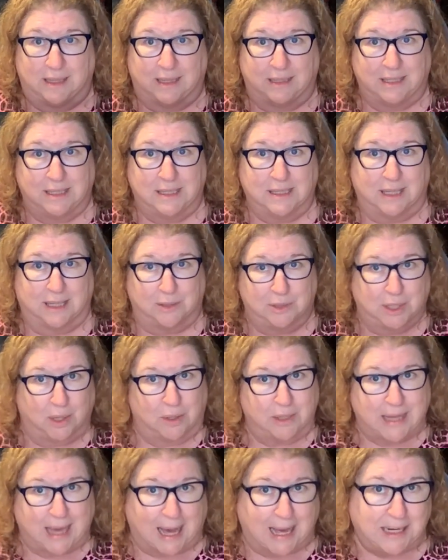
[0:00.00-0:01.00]
he's like, so
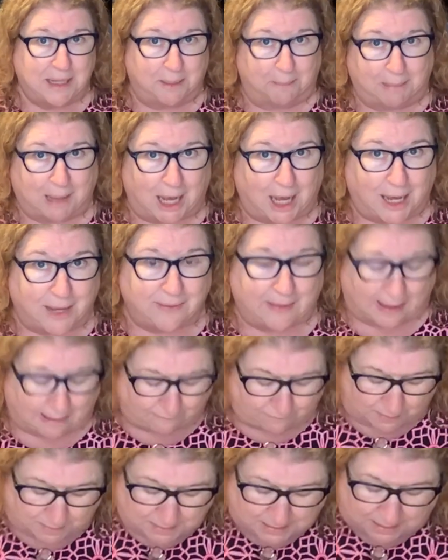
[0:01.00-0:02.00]
you had to buy that
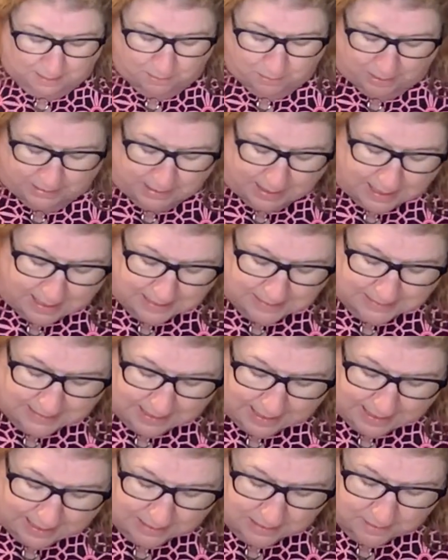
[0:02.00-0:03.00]
from someone? Yes,
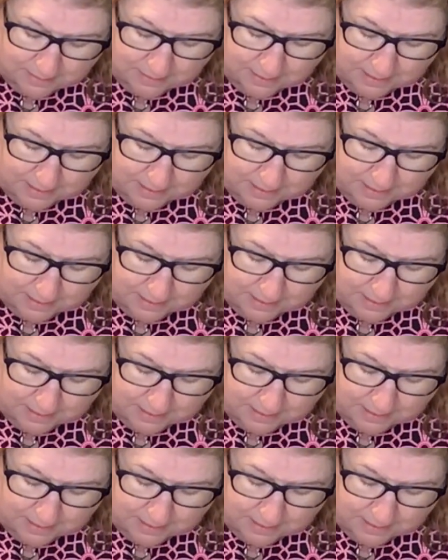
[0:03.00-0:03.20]
I had.